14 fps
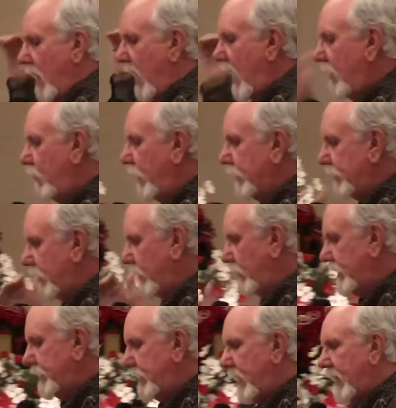I went to
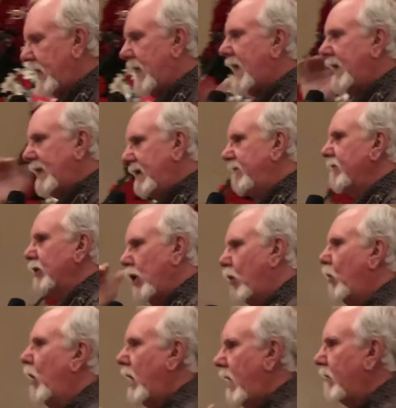Louisiana and I didn't even know
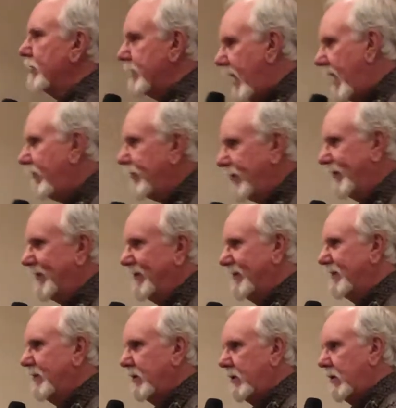what I was after.
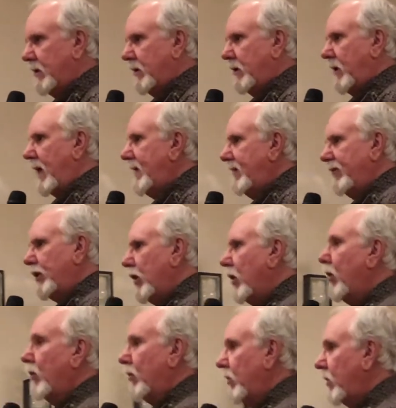I didn't even
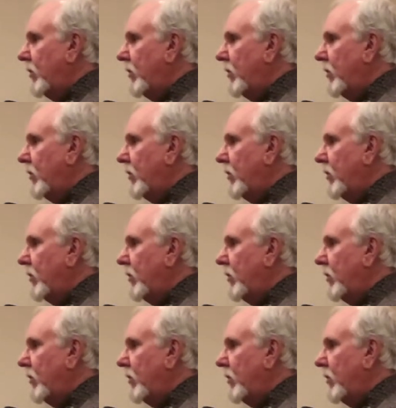know.